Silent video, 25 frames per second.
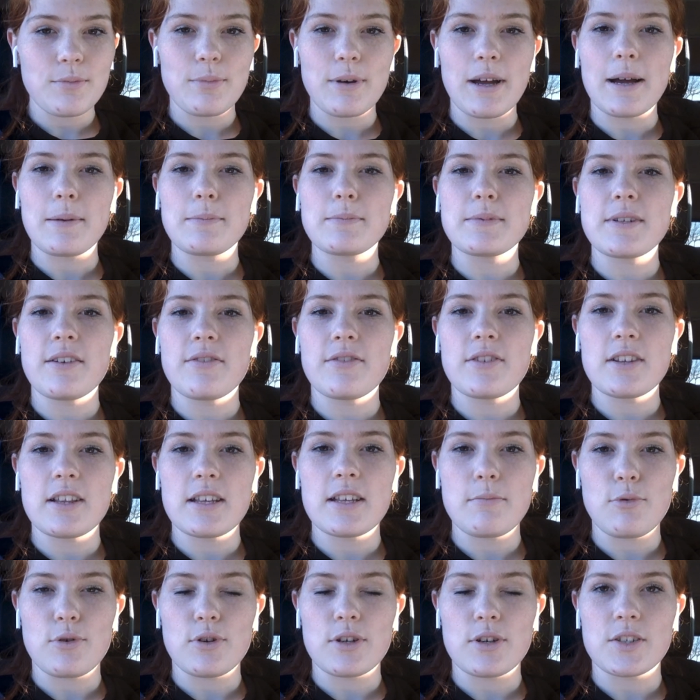but I'm definitely
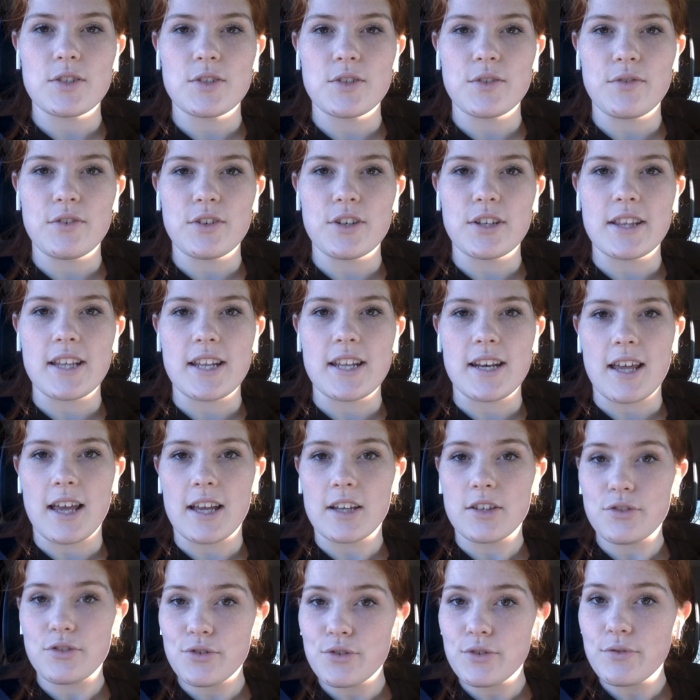more introverted than
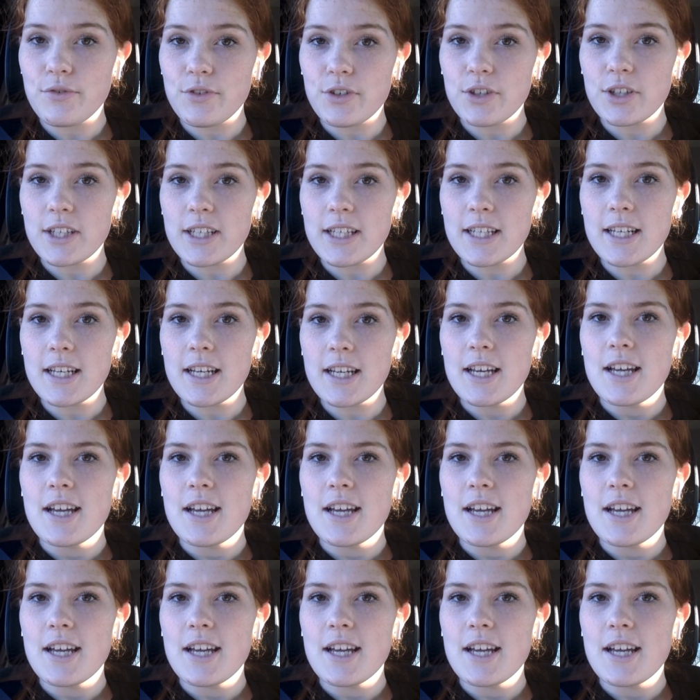extroverted.